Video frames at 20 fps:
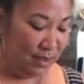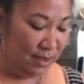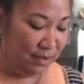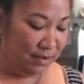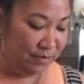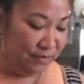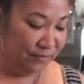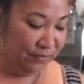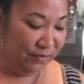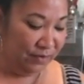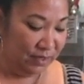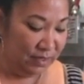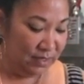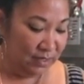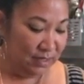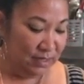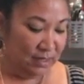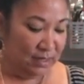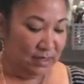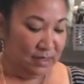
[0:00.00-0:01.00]
of
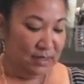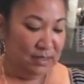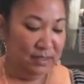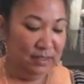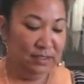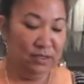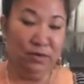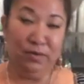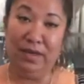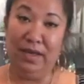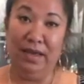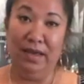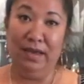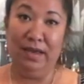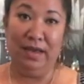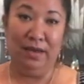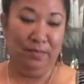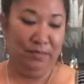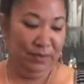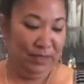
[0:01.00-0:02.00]

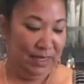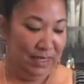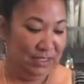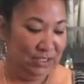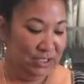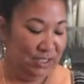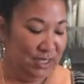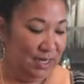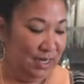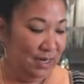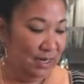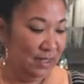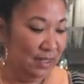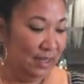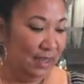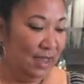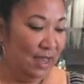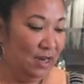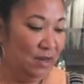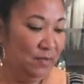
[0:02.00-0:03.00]
soaking and blanching
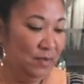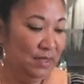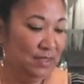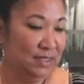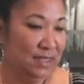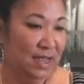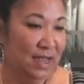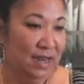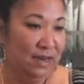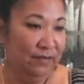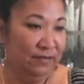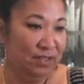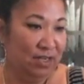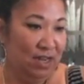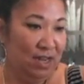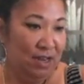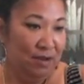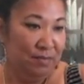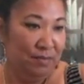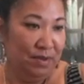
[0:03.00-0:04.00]
the cannabis ahead of
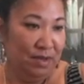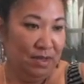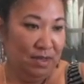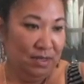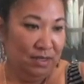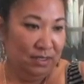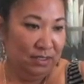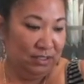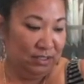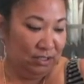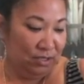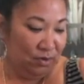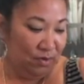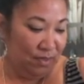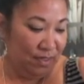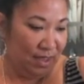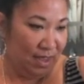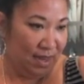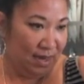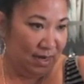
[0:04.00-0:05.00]
time
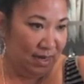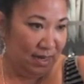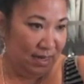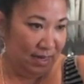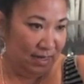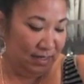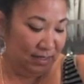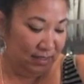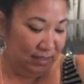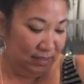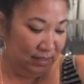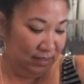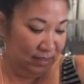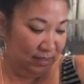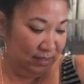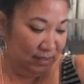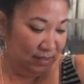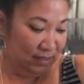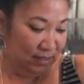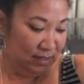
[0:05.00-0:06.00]
so that it
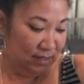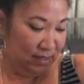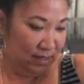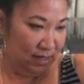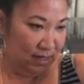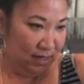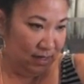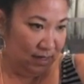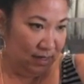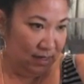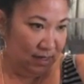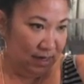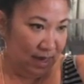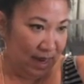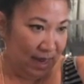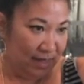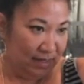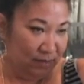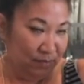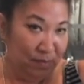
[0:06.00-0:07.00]

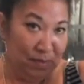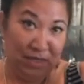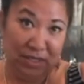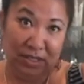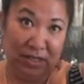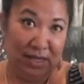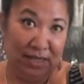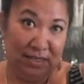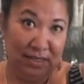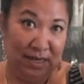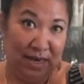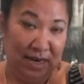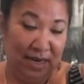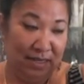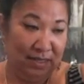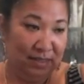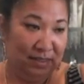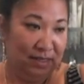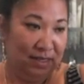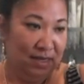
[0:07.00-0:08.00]
has much less
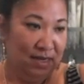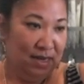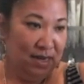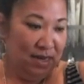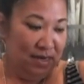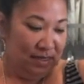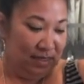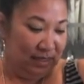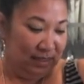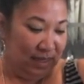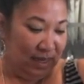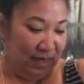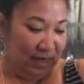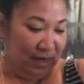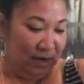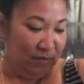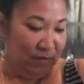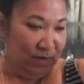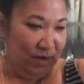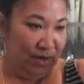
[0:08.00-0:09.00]
taste. Does
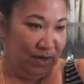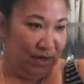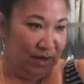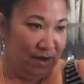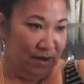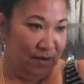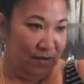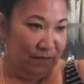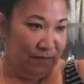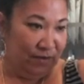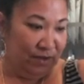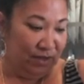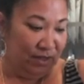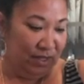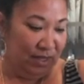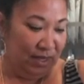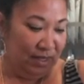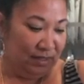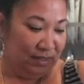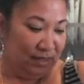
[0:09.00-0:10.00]
that get rid of
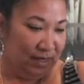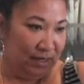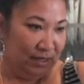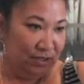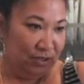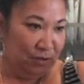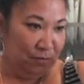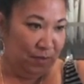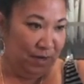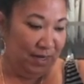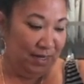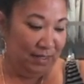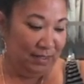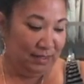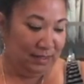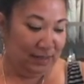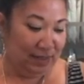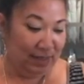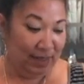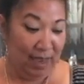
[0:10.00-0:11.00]
good things like
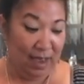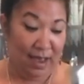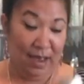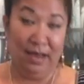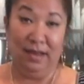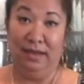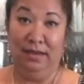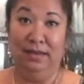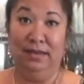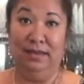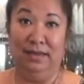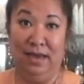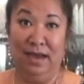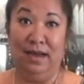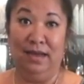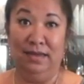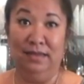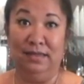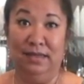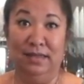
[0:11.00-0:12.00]
terpenes? Yeah,
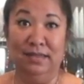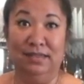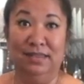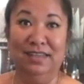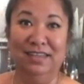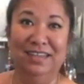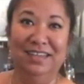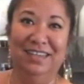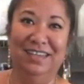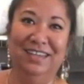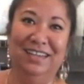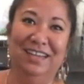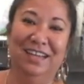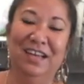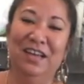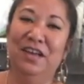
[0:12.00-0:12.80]
it does.